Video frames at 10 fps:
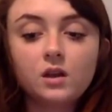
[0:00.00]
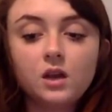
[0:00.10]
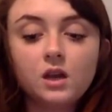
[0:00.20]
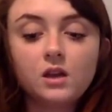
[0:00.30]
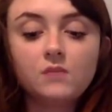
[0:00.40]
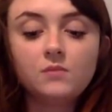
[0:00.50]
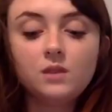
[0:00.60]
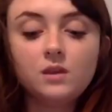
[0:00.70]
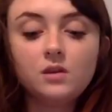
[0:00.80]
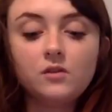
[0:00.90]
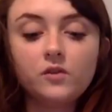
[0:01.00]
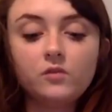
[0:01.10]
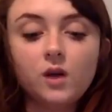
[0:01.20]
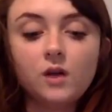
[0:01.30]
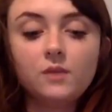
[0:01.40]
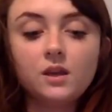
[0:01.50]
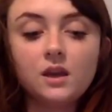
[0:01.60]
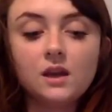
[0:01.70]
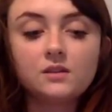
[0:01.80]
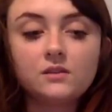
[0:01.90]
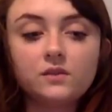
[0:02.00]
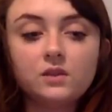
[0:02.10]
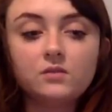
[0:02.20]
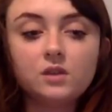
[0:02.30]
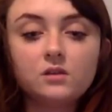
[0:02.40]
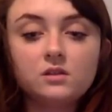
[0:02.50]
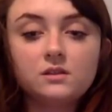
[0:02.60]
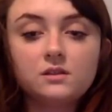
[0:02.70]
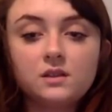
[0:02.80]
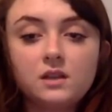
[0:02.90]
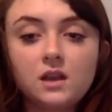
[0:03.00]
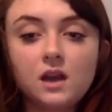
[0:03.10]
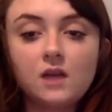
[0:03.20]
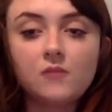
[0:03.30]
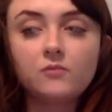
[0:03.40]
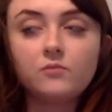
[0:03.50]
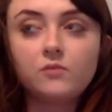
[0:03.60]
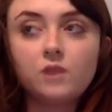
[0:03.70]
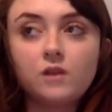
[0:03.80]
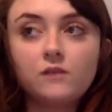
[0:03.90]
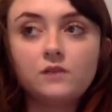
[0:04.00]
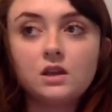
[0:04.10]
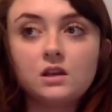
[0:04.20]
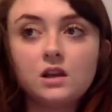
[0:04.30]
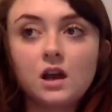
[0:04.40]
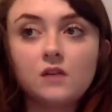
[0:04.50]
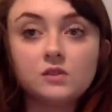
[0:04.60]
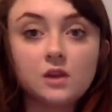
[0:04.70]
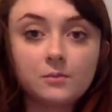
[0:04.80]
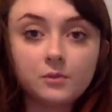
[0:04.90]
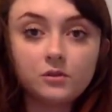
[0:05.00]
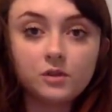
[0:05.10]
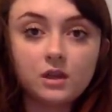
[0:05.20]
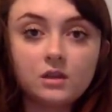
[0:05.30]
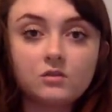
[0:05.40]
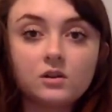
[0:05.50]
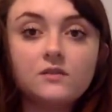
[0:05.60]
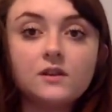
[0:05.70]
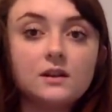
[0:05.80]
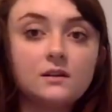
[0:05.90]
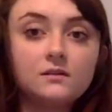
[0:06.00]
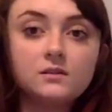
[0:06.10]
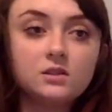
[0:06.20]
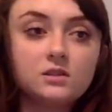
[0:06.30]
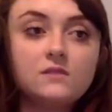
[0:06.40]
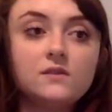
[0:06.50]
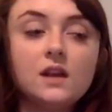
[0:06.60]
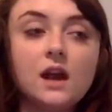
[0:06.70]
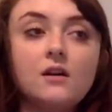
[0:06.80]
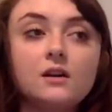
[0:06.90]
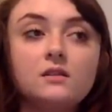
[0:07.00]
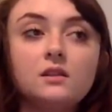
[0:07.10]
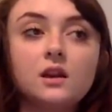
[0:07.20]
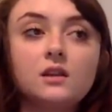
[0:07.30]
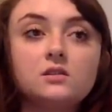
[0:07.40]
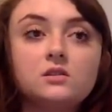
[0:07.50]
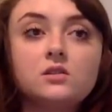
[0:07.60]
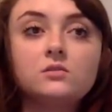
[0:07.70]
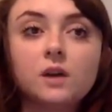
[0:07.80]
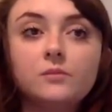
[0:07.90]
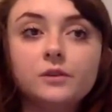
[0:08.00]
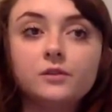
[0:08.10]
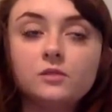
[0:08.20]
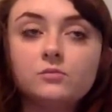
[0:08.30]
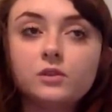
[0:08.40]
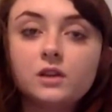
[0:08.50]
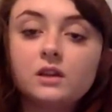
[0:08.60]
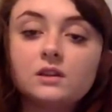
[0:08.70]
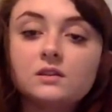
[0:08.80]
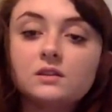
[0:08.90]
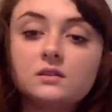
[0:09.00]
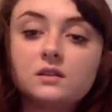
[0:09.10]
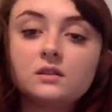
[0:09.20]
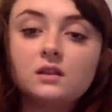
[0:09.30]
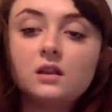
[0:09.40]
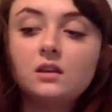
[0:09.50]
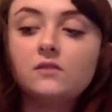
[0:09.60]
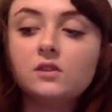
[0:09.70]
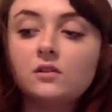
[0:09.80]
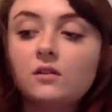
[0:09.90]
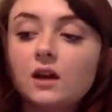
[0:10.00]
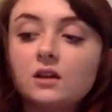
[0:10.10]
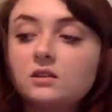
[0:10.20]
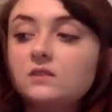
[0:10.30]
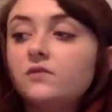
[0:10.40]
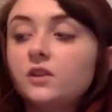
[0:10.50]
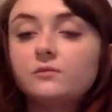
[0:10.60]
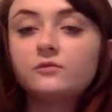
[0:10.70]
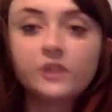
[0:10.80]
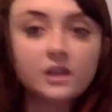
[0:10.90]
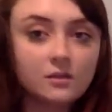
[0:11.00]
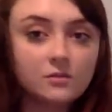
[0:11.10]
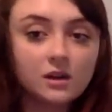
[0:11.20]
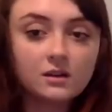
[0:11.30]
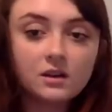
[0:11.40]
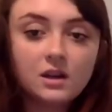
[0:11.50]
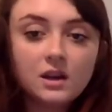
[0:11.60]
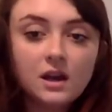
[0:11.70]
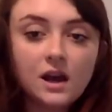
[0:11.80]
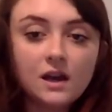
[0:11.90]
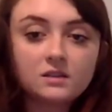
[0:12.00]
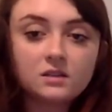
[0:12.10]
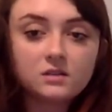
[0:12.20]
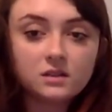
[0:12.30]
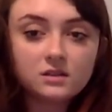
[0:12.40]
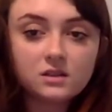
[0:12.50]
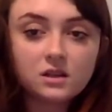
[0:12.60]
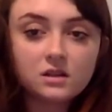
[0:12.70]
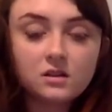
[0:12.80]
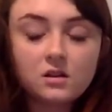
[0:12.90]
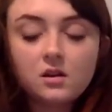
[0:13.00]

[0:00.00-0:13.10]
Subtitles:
it can be overwhelming as a viewer to see how often I was uploading, or even now, I think I still am uploading pretty consistently, even though I feel like I'm not as consistent.